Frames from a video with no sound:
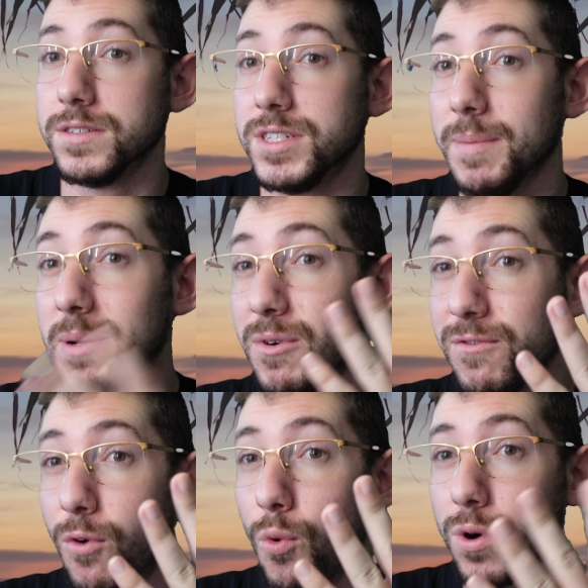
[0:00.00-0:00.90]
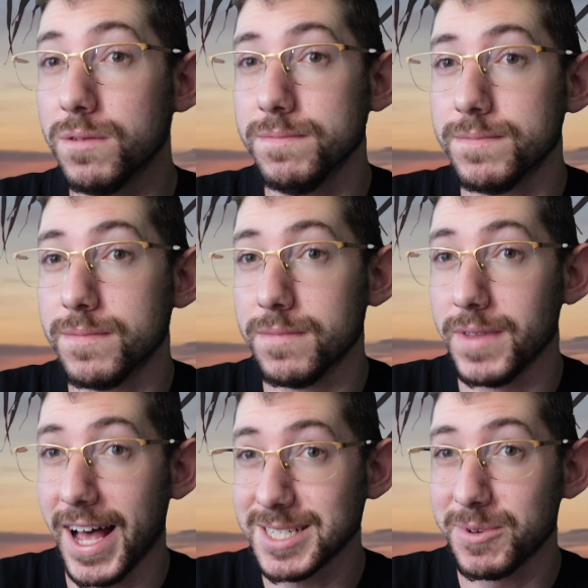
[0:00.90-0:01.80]
Step number 4,
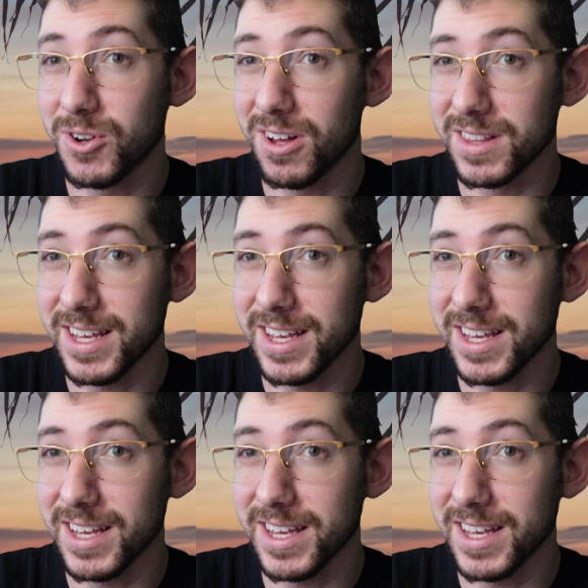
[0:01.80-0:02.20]
last but not